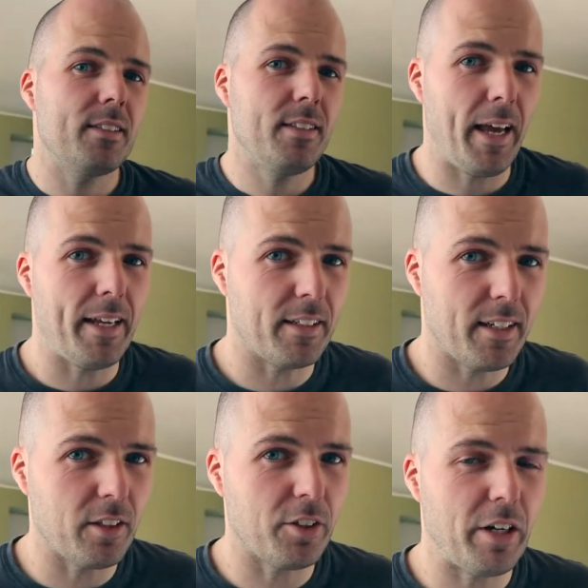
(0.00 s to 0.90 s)
10
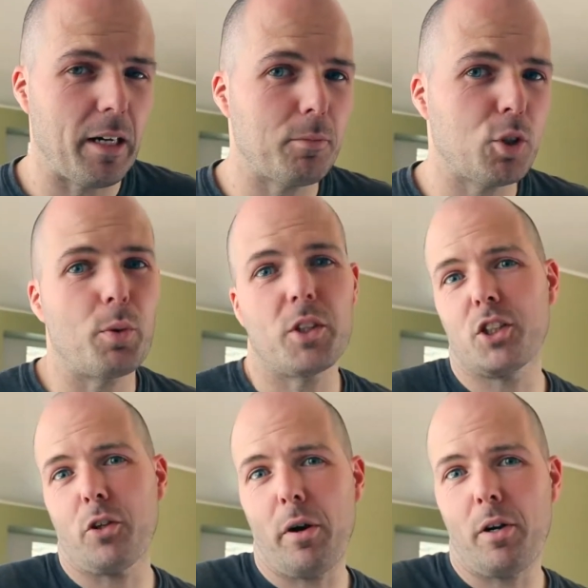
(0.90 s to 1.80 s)
kilograms, which
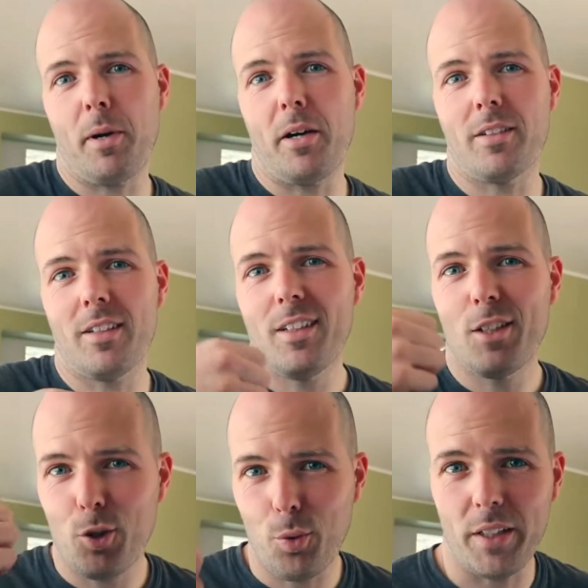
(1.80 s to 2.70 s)
is around about
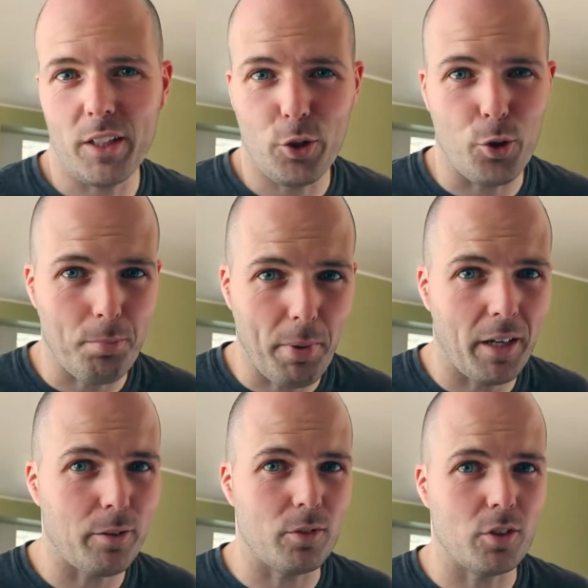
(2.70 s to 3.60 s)
22
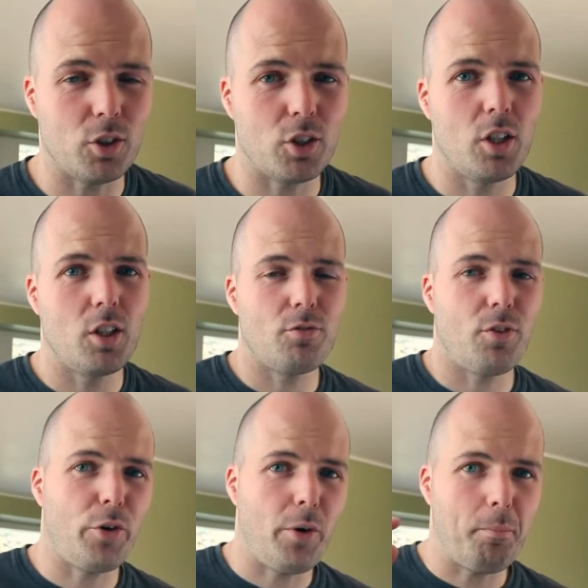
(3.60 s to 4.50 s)
pounds
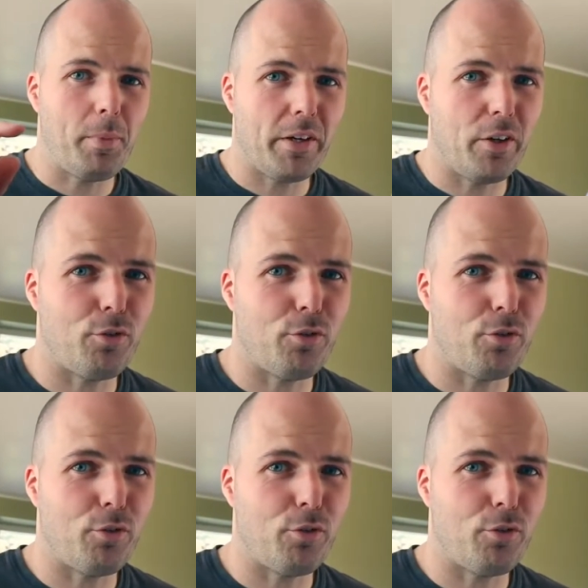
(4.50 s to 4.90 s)
for you imperial